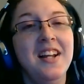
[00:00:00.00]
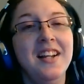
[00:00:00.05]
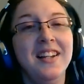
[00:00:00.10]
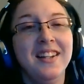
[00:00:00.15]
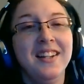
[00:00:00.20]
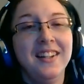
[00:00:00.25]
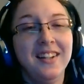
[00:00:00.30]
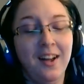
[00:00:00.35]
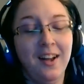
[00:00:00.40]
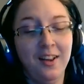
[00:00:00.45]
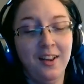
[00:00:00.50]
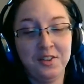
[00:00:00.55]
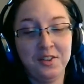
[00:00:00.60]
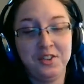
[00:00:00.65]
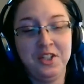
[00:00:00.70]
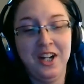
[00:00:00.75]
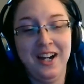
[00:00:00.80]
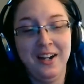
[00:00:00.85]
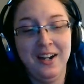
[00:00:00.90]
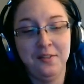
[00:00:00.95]
Y'all are
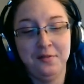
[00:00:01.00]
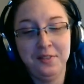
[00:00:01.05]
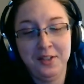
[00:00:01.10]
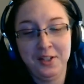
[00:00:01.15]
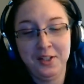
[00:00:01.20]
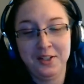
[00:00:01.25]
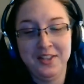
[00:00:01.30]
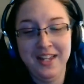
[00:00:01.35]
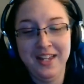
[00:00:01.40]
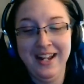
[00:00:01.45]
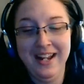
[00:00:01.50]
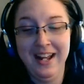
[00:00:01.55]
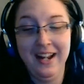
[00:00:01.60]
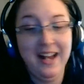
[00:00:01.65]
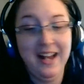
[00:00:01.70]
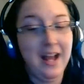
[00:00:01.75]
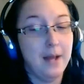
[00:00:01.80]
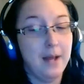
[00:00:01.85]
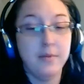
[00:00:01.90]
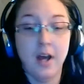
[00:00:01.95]
trying to figure that out.
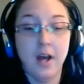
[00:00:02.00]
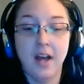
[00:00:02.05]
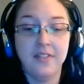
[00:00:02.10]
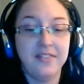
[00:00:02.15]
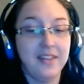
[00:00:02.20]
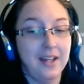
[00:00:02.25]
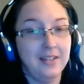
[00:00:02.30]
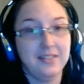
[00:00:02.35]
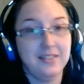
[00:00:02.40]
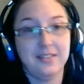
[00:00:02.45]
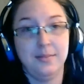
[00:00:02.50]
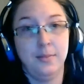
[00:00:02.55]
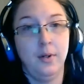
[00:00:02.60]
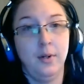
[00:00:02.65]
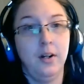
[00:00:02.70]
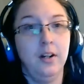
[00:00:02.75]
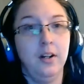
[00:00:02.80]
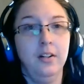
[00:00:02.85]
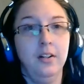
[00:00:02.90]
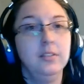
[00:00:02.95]
I'm not that
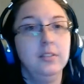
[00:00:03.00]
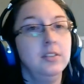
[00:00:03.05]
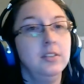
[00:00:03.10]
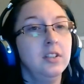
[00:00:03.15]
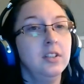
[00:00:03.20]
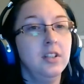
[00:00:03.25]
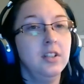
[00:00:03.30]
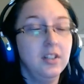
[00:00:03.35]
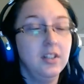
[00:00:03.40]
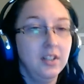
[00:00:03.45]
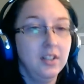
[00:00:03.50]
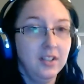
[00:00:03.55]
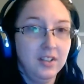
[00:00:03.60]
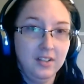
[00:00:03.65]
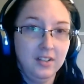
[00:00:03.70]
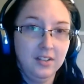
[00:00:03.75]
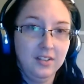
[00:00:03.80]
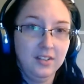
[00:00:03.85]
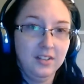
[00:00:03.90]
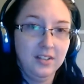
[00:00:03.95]
smart.
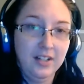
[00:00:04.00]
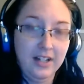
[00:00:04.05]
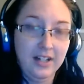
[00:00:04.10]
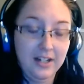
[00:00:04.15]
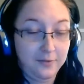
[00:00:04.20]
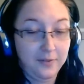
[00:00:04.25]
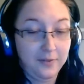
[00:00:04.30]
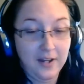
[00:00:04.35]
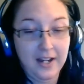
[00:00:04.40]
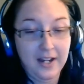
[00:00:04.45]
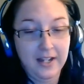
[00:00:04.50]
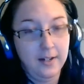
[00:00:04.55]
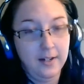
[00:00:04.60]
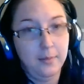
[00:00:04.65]
And if I am,